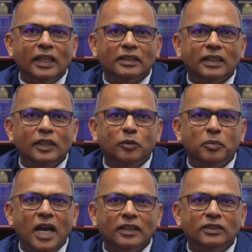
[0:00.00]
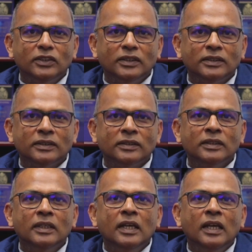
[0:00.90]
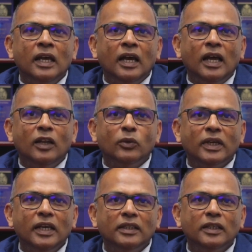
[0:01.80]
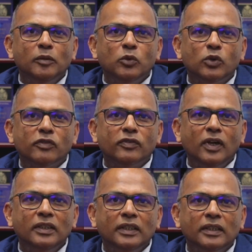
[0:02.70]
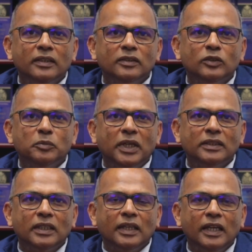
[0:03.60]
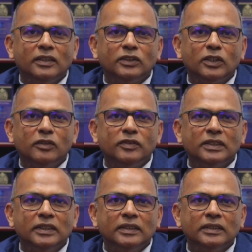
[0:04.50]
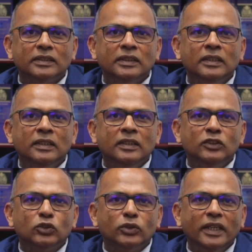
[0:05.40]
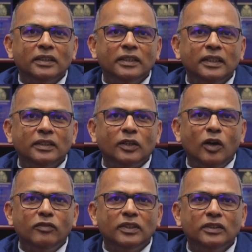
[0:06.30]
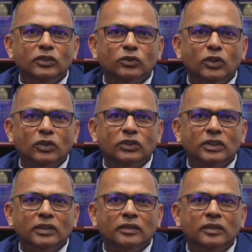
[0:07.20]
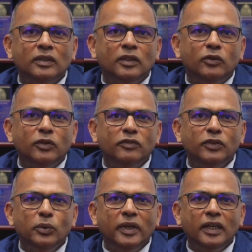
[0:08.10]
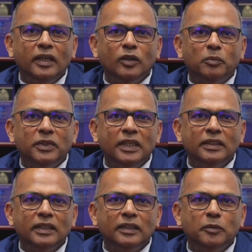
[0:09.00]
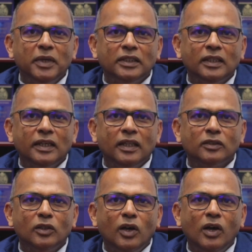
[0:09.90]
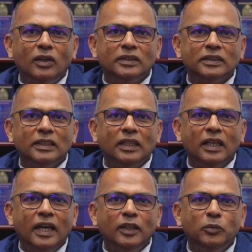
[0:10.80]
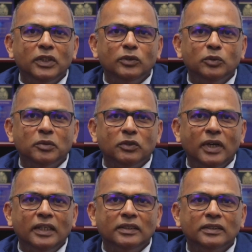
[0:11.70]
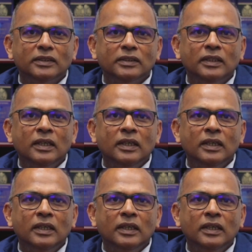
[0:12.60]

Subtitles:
healthcare packages, allocating more funding to mental health services, strengthening the governance structure, reviewing and updating the mental health laws in line with human rights,